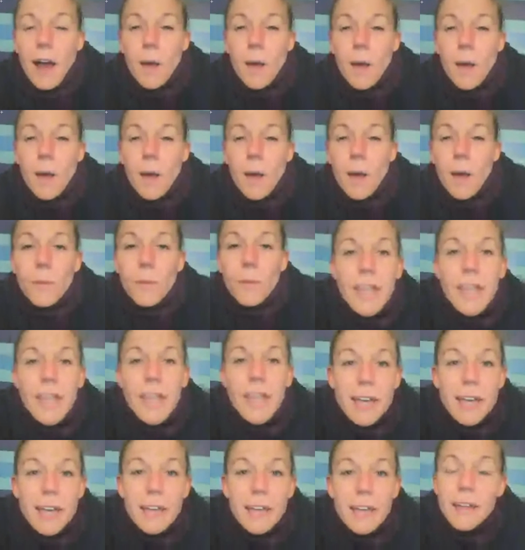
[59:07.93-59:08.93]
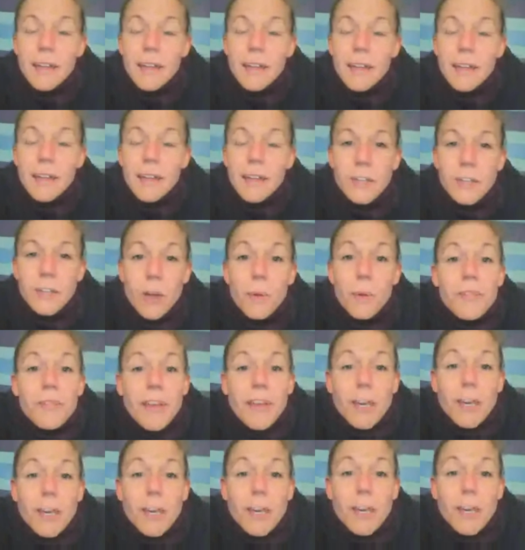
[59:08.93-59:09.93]
Once again,
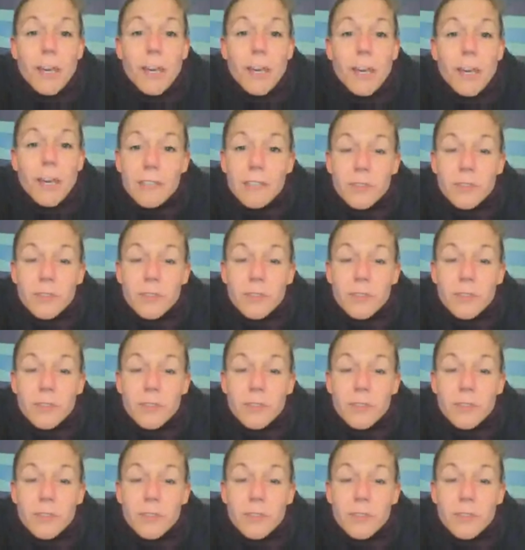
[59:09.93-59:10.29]
thank you